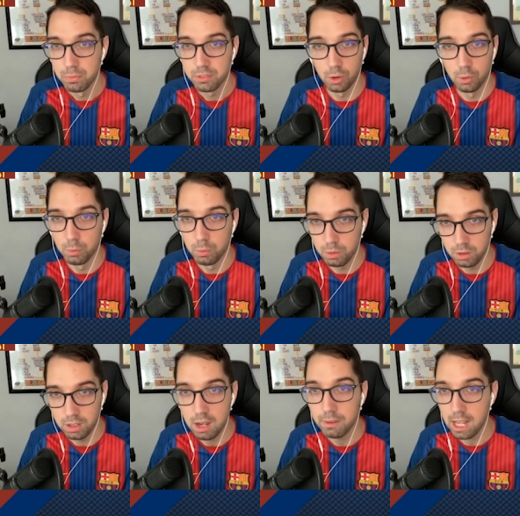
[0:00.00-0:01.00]
So
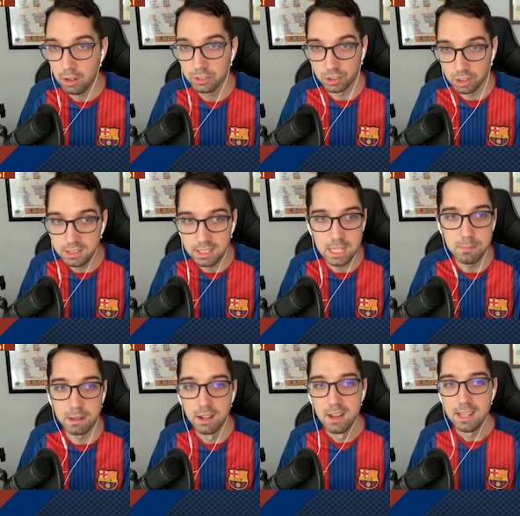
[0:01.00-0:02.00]
La Real is a good
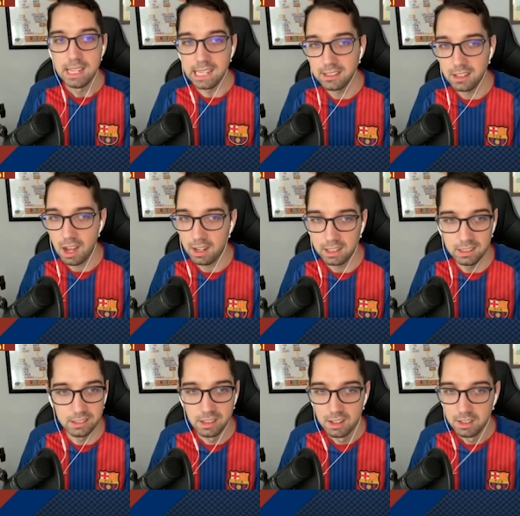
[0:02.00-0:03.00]
team, and Isak
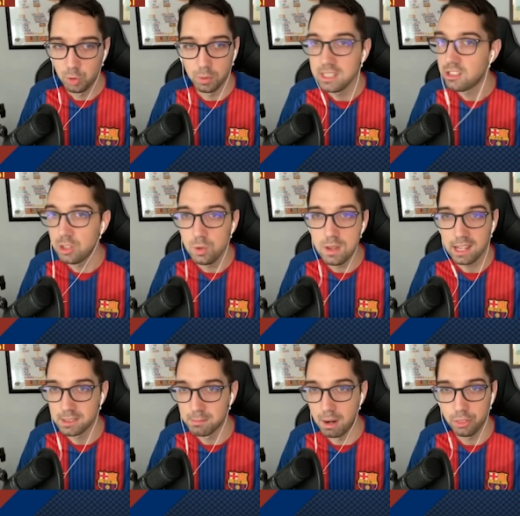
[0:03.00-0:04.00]
is 22
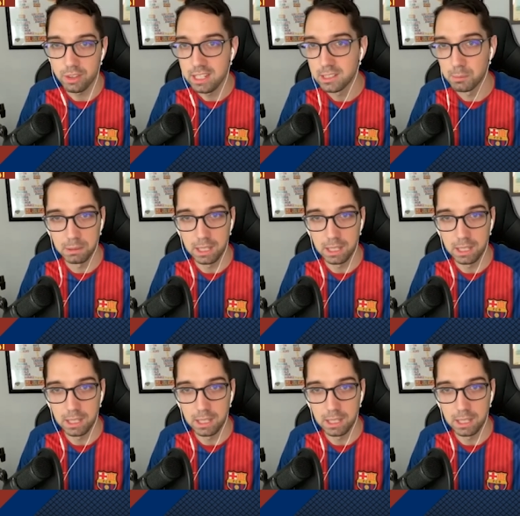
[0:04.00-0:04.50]
next month, and he's a